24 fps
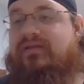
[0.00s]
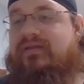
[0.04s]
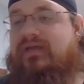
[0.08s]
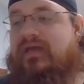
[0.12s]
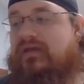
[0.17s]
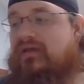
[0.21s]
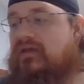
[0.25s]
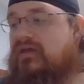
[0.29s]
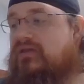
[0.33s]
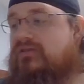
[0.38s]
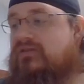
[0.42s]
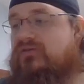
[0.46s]

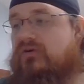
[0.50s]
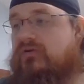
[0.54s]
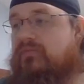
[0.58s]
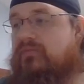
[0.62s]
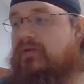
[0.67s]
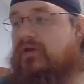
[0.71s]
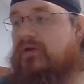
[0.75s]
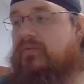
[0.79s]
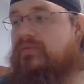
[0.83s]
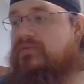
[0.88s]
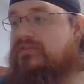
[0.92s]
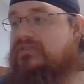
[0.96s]
It, it took
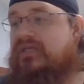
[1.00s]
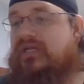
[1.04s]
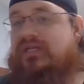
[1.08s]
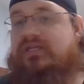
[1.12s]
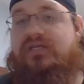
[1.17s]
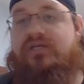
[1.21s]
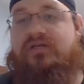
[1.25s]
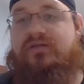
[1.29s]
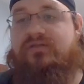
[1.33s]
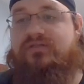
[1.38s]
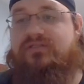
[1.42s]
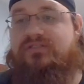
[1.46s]
me almost ten
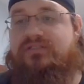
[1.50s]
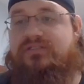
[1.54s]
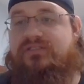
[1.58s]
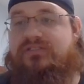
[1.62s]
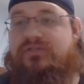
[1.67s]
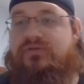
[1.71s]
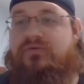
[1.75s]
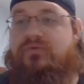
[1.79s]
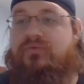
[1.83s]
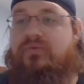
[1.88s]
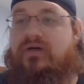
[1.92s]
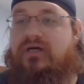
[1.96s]
years
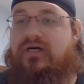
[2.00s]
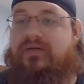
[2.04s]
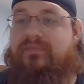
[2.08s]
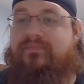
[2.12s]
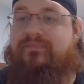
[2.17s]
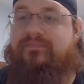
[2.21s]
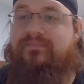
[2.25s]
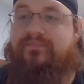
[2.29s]
to